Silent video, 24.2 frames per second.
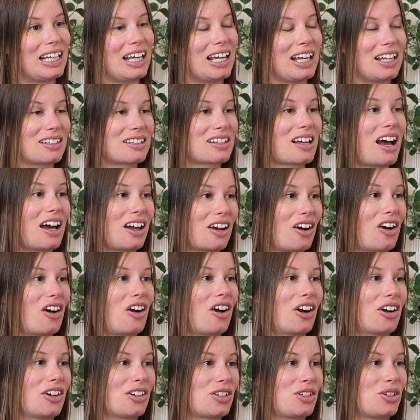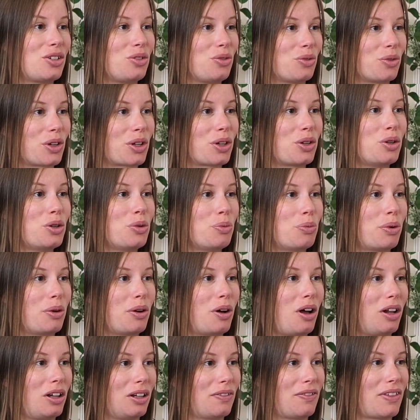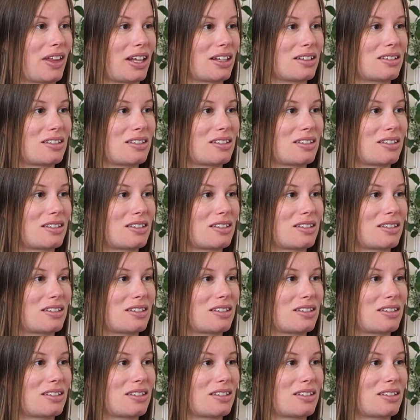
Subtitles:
it's kind of hard to recoup all of that